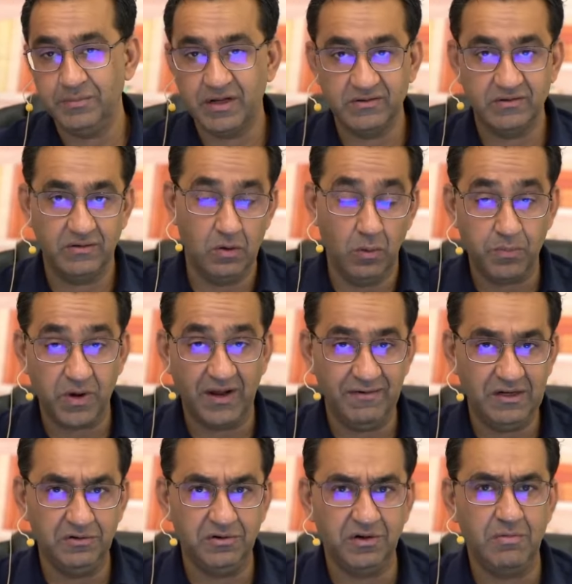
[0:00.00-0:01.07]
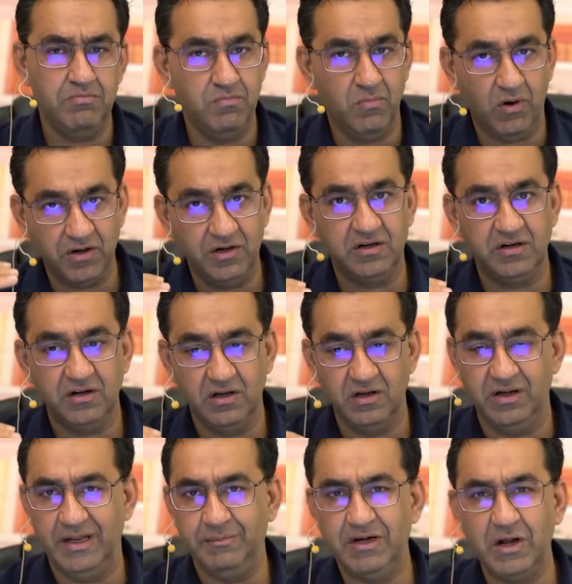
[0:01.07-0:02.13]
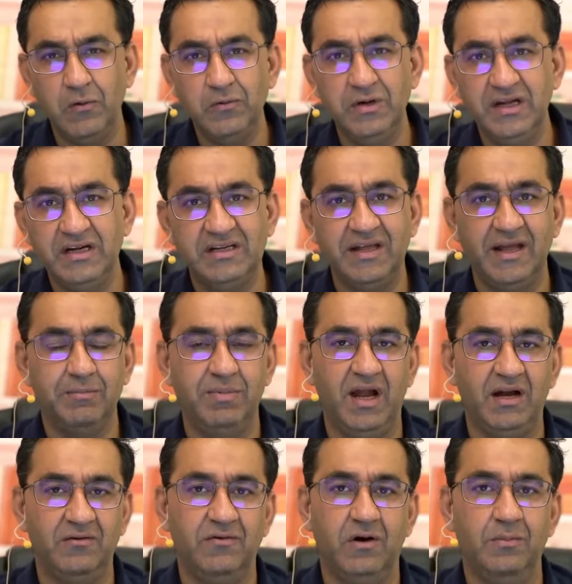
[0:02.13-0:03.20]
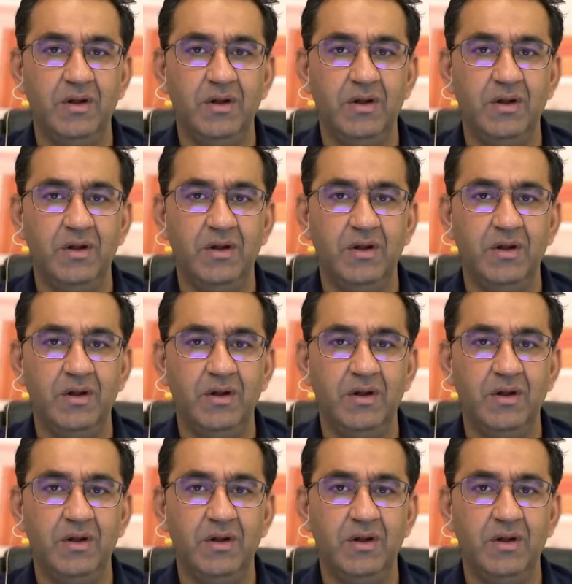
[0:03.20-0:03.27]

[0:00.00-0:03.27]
because no private tutor can monitor your learning, but only a tech platform